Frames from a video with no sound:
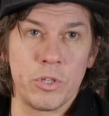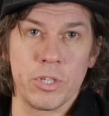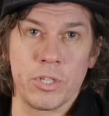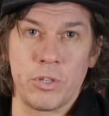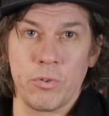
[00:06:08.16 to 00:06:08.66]

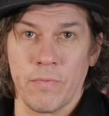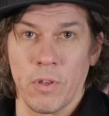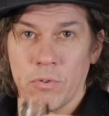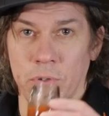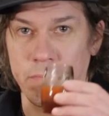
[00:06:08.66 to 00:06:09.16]
just two of
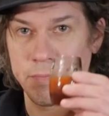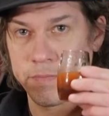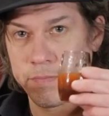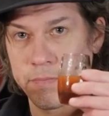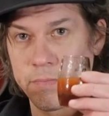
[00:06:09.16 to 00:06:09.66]
those,
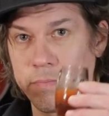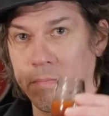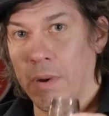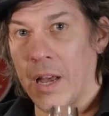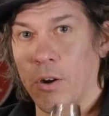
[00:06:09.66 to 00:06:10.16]

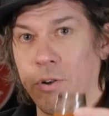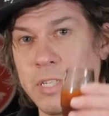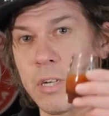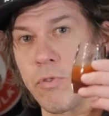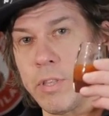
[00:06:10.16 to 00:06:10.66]
Blanco and
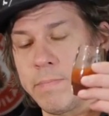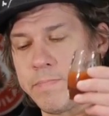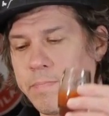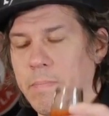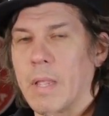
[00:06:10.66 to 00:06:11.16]
Sangrita,
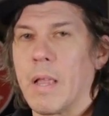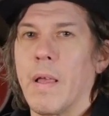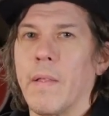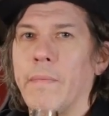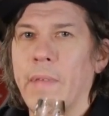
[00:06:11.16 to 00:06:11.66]

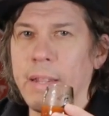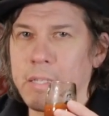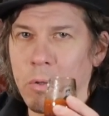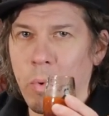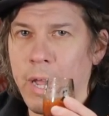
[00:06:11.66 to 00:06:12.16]
then
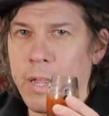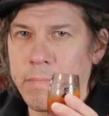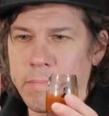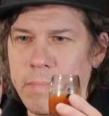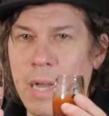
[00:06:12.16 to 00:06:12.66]
that's the way
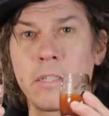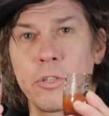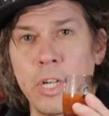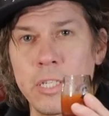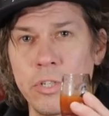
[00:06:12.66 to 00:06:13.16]
I
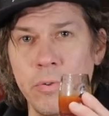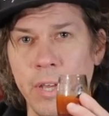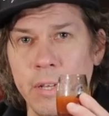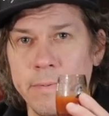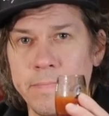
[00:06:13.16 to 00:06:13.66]
suggest doing
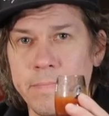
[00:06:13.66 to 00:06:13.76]
it.